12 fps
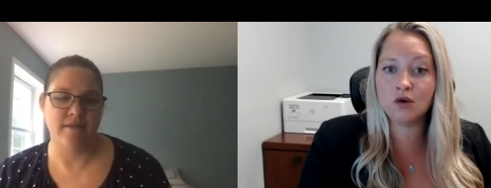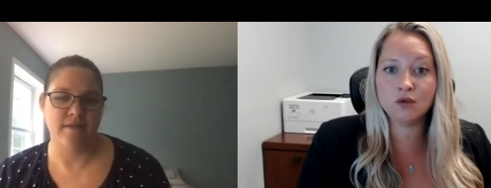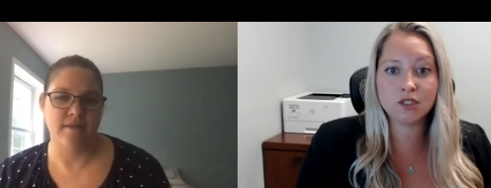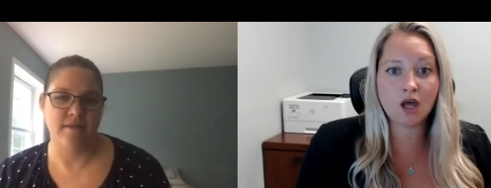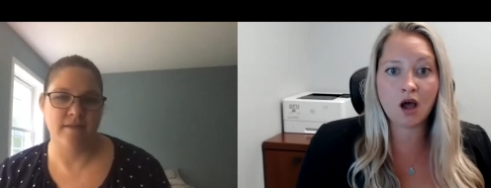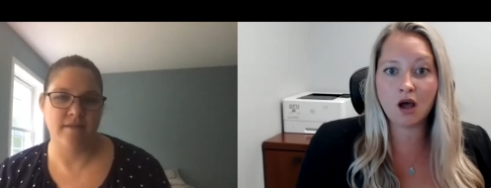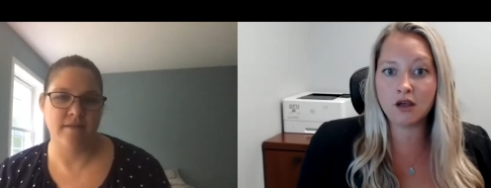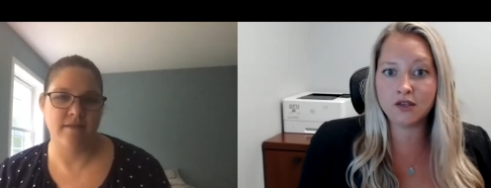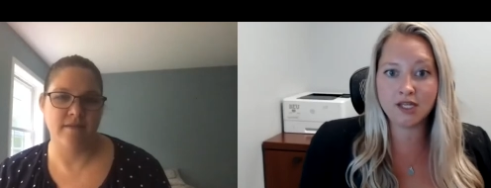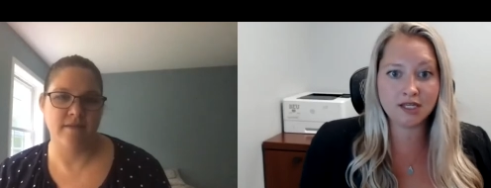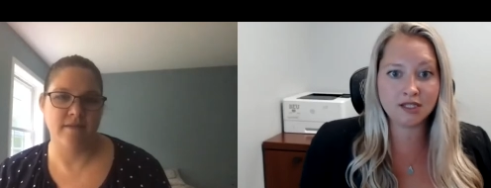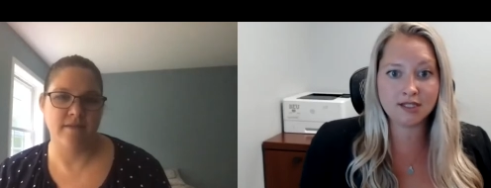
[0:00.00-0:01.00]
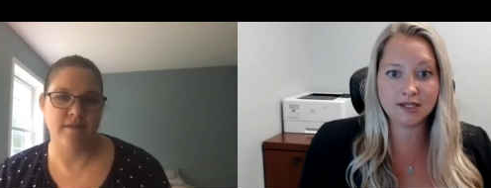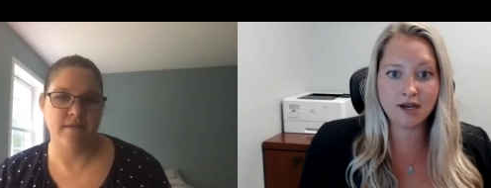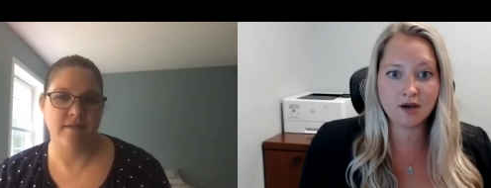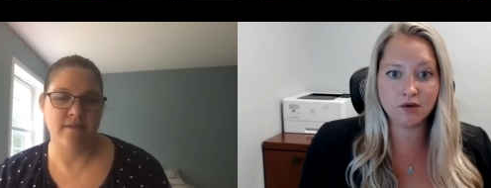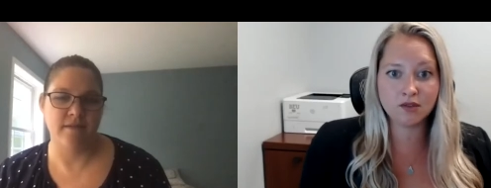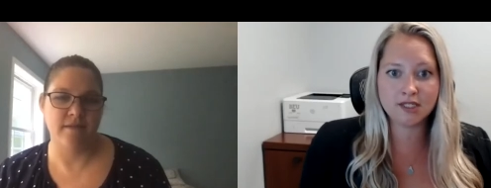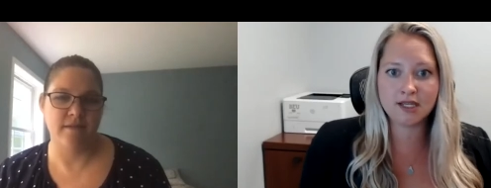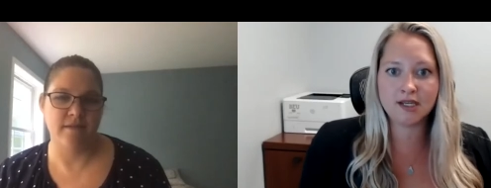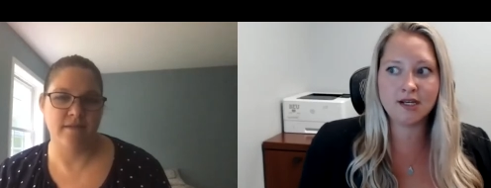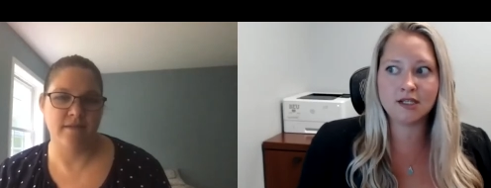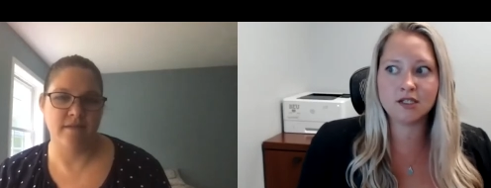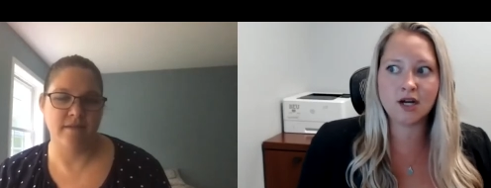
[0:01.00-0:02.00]
Speaker 1: that knows all the ins and outs
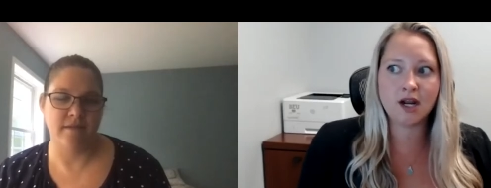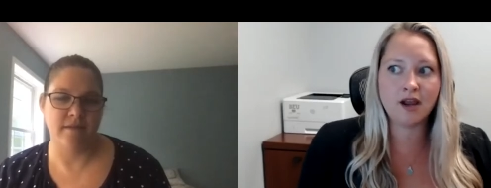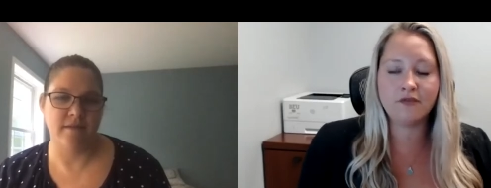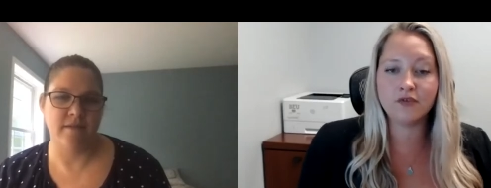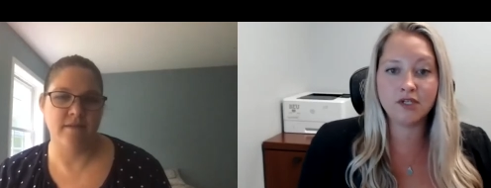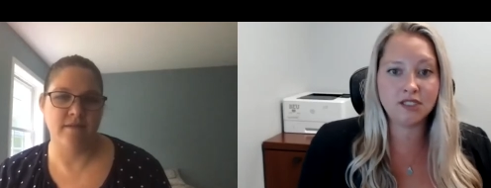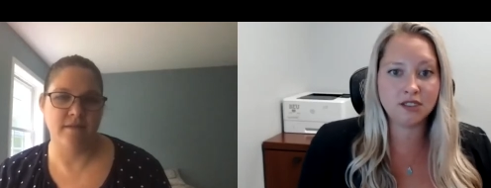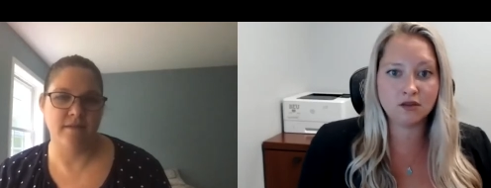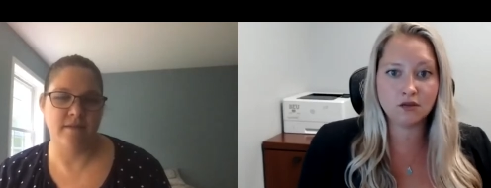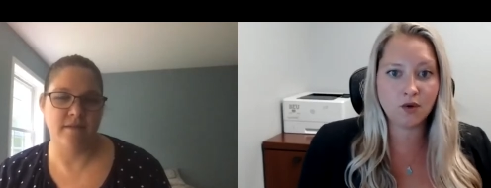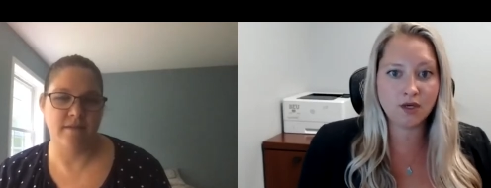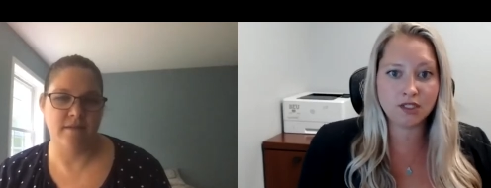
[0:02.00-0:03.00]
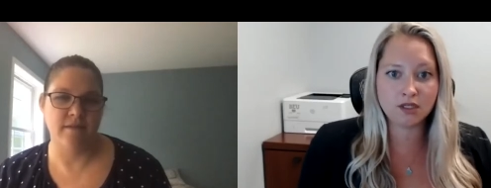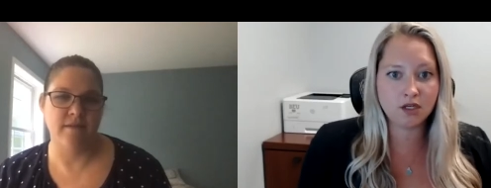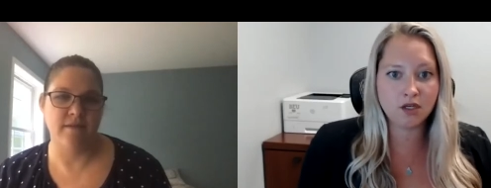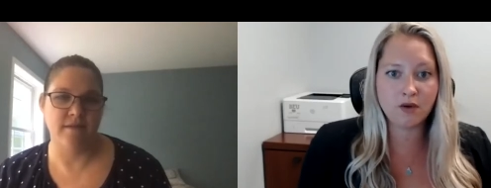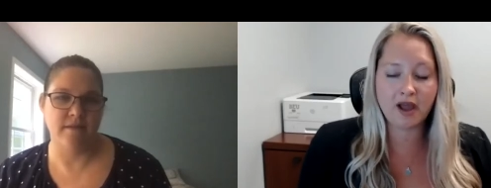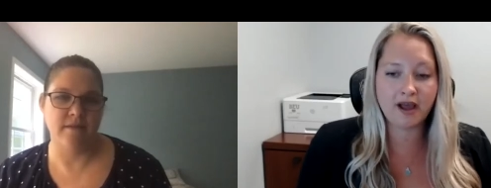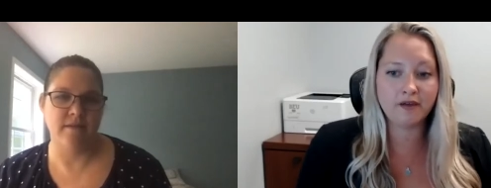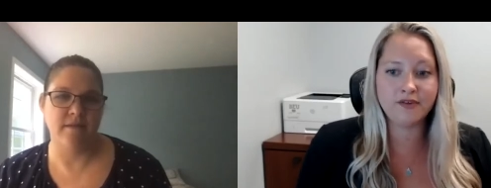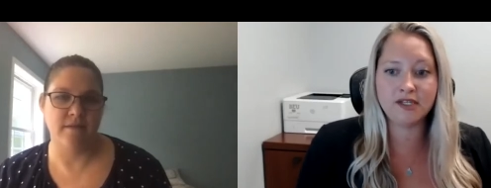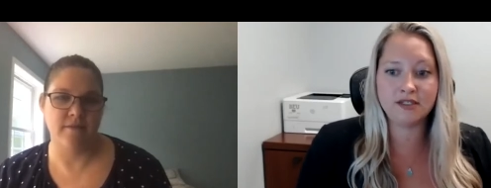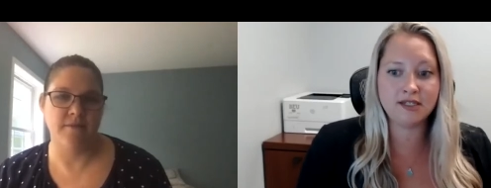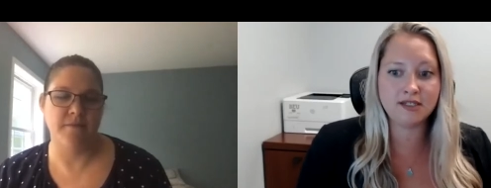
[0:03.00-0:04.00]
and can answer every single question you
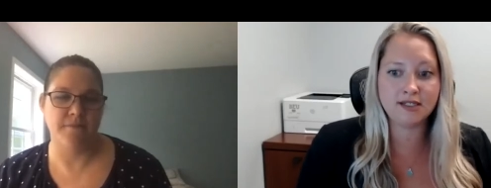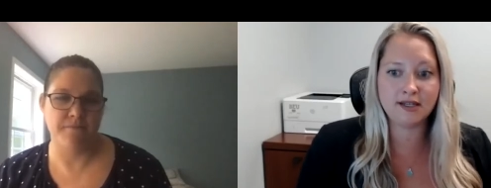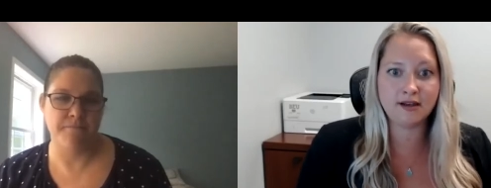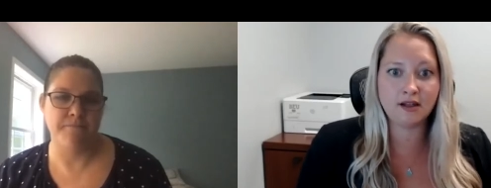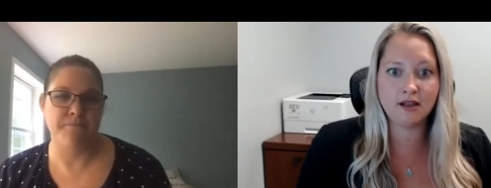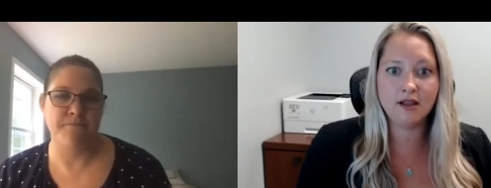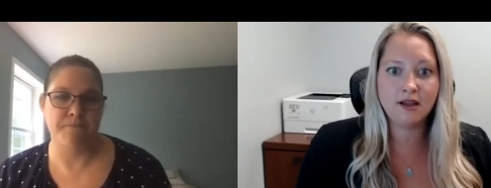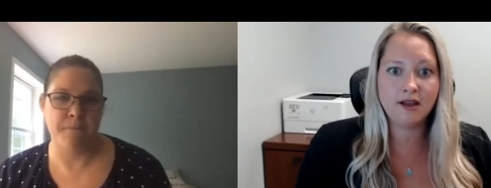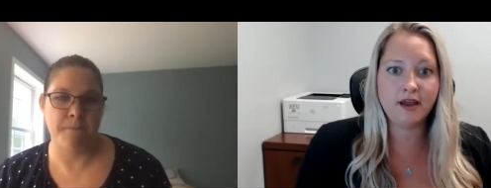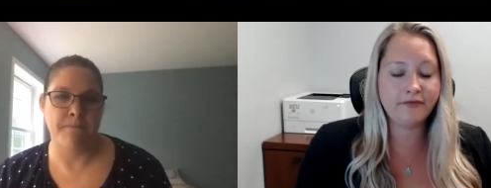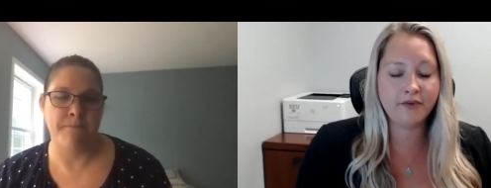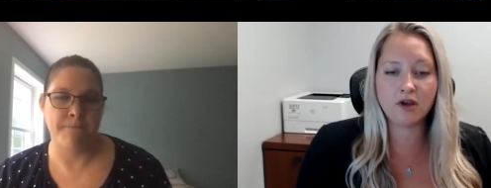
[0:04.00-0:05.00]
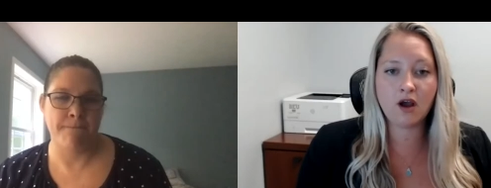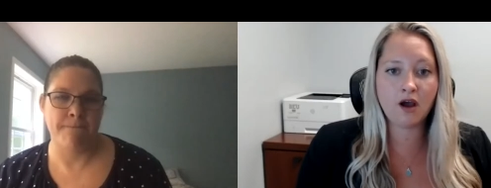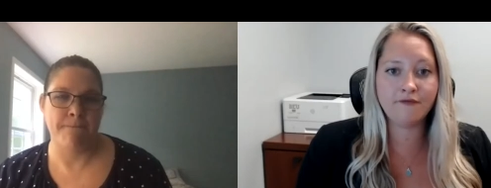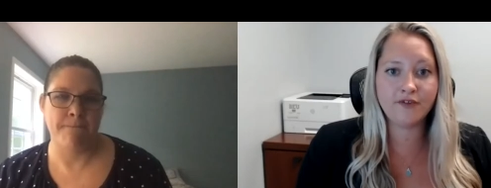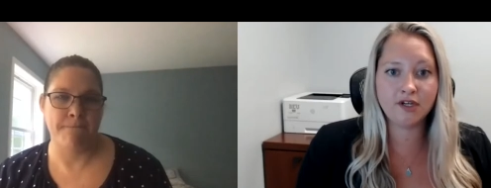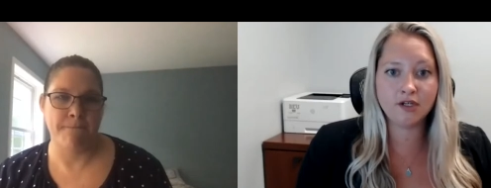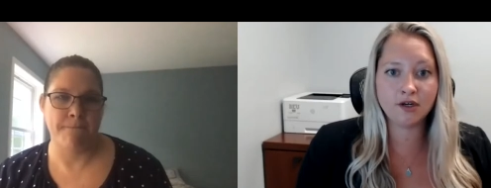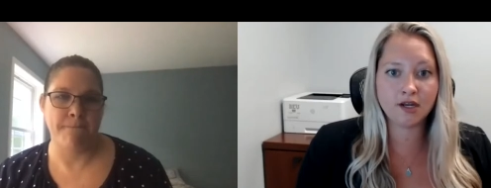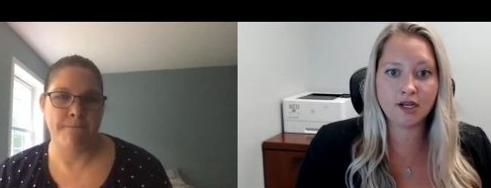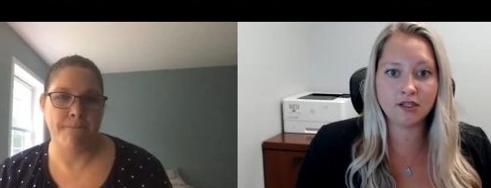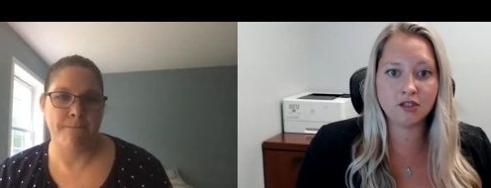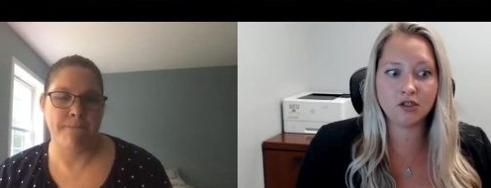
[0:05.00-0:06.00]
have in detail and feel confident
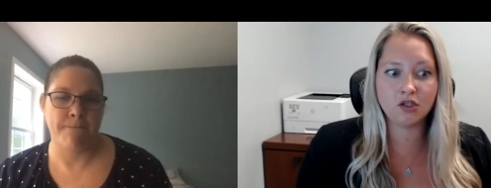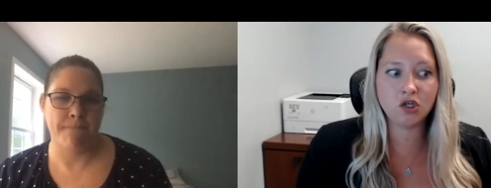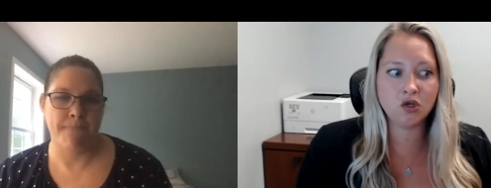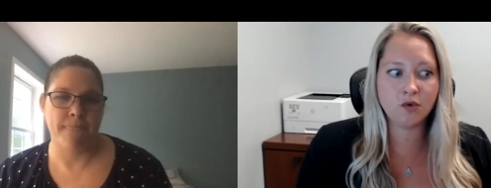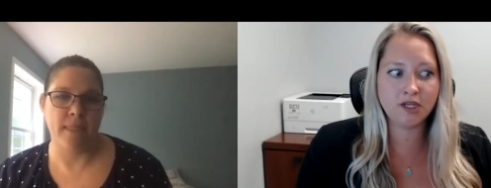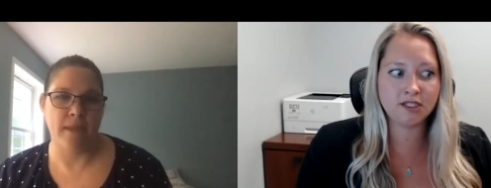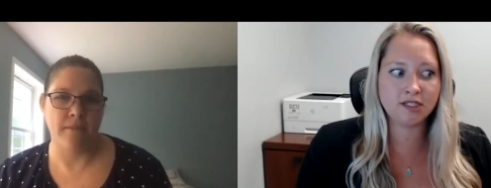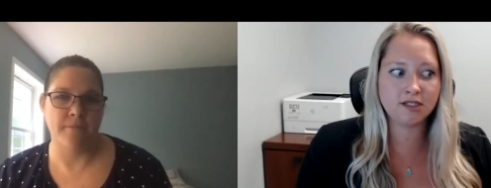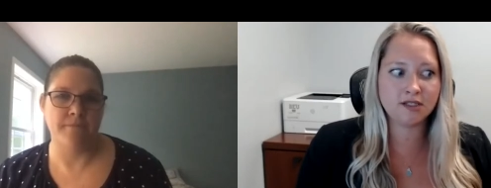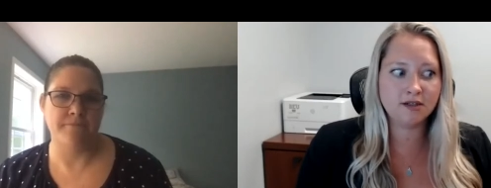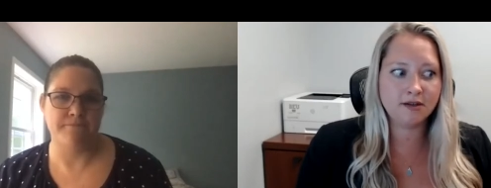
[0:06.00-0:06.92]
you're getting the newest,